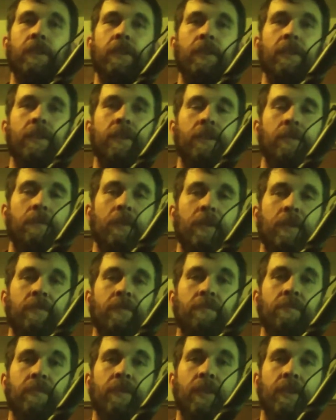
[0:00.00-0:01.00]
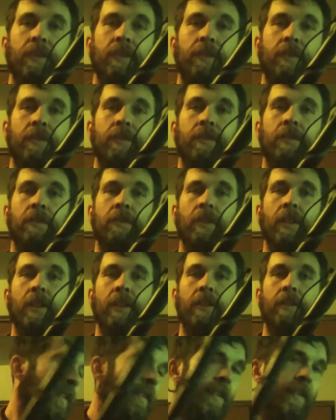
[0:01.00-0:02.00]
did switch from this, is
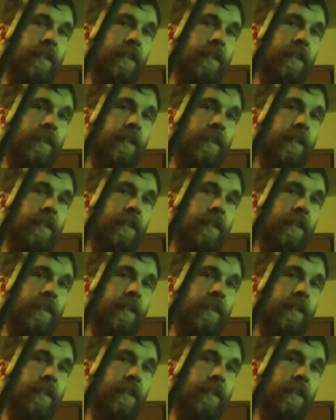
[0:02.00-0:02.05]
that